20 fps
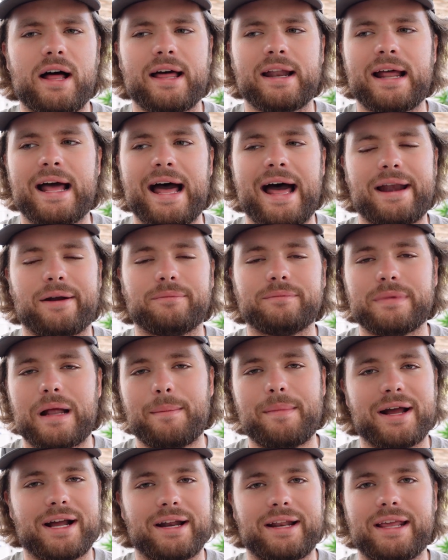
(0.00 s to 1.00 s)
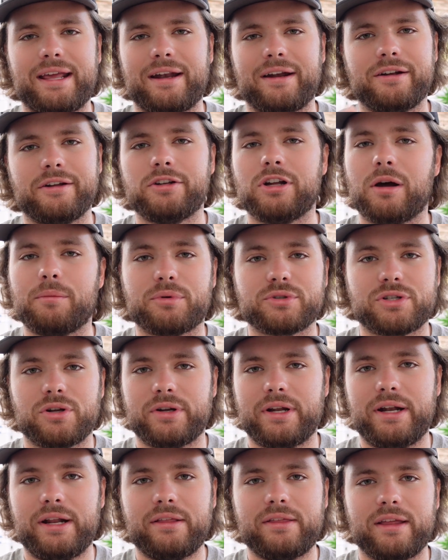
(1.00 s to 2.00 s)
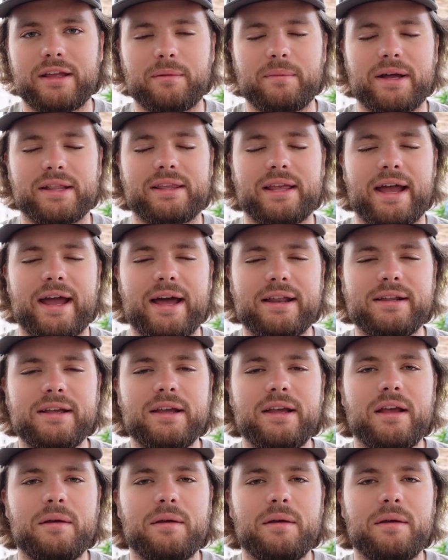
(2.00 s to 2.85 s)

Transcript: I, I don't, I'm not going to get into numbers on anything about that